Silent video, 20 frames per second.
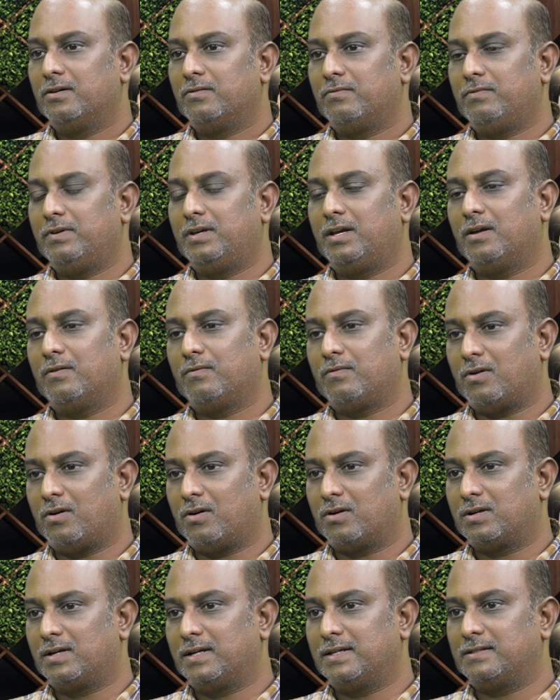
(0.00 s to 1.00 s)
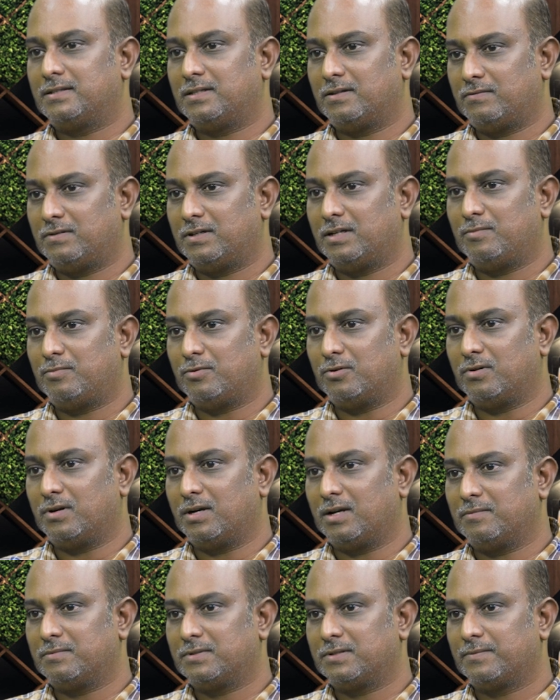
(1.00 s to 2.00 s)
we have organized several
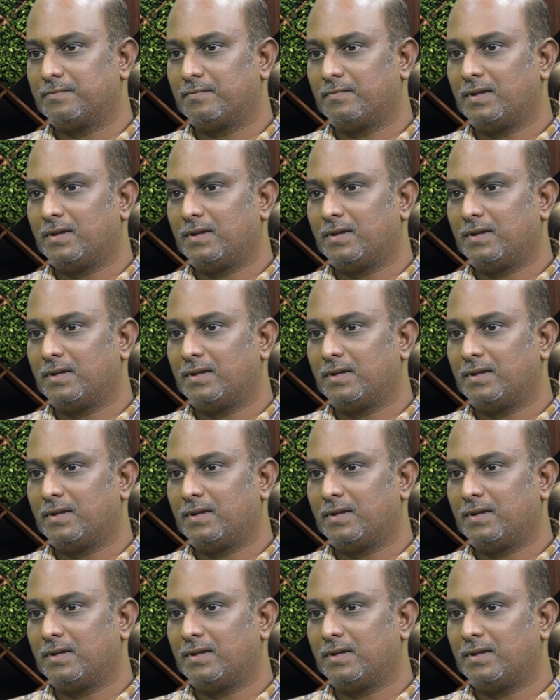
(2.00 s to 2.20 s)
programs.